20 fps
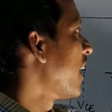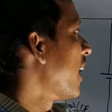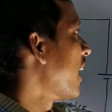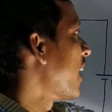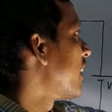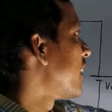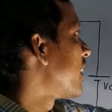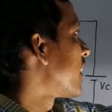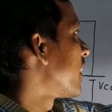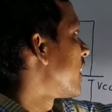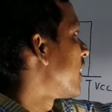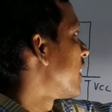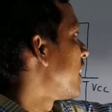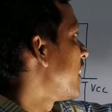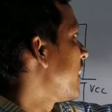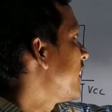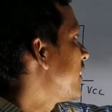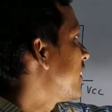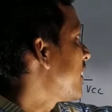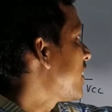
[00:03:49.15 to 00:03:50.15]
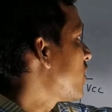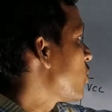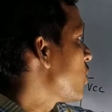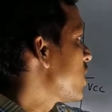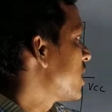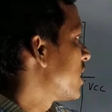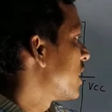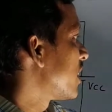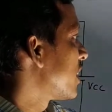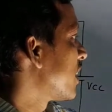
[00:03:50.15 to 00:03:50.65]
and in that
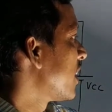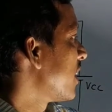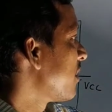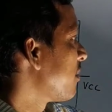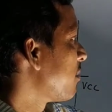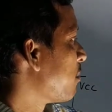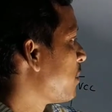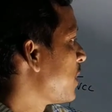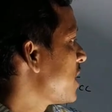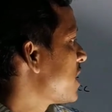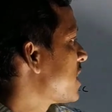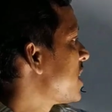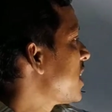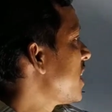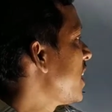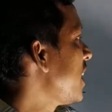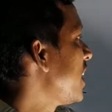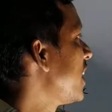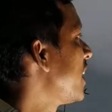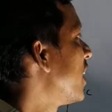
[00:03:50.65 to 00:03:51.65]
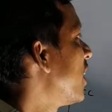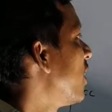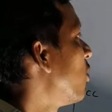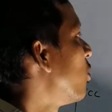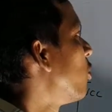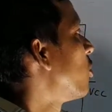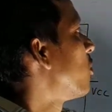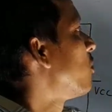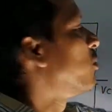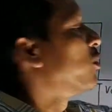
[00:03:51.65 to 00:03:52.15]
region VC
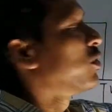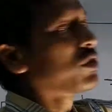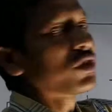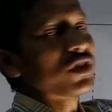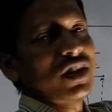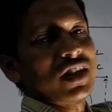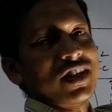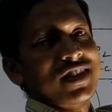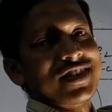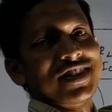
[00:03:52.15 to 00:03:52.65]
almost